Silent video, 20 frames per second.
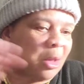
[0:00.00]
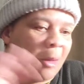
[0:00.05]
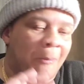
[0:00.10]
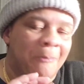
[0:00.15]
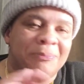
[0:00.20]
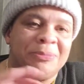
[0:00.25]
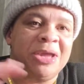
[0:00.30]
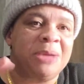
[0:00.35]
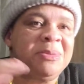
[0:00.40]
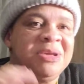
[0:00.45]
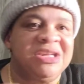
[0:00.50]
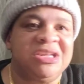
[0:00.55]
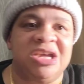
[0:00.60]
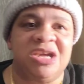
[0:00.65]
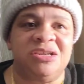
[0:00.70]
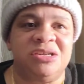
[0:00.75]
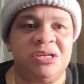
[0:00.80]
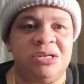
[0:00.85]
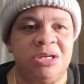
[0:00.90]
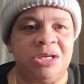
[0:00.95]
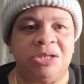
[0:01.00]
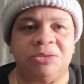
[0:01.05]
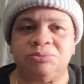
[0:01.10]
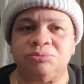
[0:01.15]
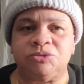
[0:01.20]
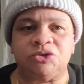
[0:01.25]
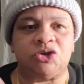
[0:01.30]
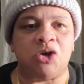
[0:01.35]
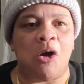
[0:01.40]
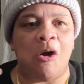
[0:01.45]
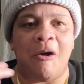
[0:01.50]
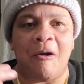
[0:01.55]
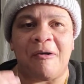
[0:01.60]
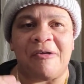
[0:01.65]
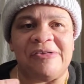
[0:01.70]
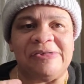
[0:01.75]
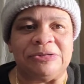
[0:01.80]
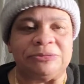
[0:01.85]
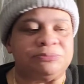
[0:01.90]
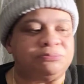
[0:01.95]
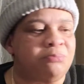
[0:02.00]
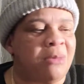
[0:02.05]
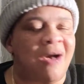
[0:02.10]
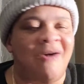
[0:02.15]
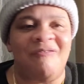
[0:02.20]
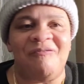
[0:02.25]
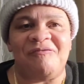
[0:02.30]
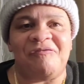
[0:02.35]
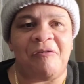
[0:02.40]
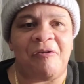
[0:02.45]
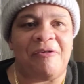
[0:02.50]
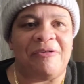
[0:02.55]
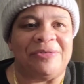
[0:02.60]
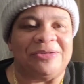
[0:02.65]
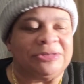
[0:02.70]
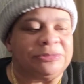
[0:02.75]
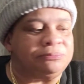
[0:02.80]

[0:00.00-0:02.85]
they be getting it in, talking and full. and